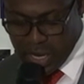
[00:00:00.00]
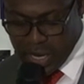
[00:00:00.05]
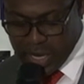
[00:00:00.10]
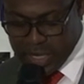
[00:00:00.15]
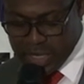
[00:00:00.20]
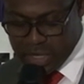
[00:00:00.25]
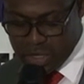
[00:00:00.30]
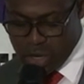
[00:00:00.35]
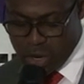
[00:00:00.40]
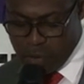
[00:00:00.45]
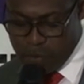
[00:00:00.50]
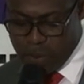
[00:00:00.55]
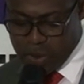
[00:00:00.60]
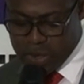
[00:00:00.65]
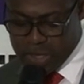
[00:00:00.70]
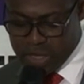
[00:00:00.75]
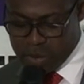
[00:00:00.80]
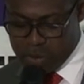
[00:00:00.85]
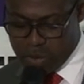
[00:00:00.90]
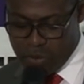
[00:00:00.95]
It is not
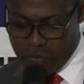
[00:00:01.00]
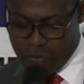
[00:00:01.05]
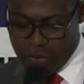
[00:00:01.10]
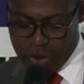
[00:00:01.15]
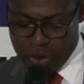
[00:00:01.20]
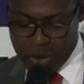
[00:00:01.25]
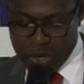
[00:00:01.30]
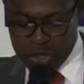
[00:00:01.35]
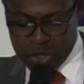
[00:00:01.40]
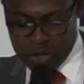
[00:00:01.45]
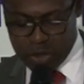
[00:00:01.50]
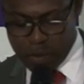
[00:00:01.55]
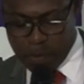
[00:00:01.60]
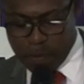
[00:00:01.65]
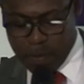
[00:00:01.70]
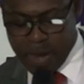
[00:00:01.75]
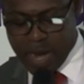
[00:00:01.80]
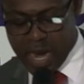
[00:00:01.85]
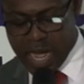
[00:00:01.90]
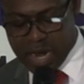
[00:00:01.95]
possible for us to
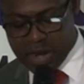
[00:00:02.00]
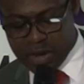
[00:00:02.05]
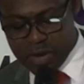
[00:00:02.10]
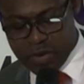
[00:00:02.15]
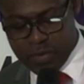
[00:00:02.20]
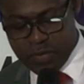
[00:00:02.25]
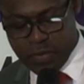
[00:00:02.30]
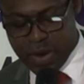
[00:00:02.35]
plan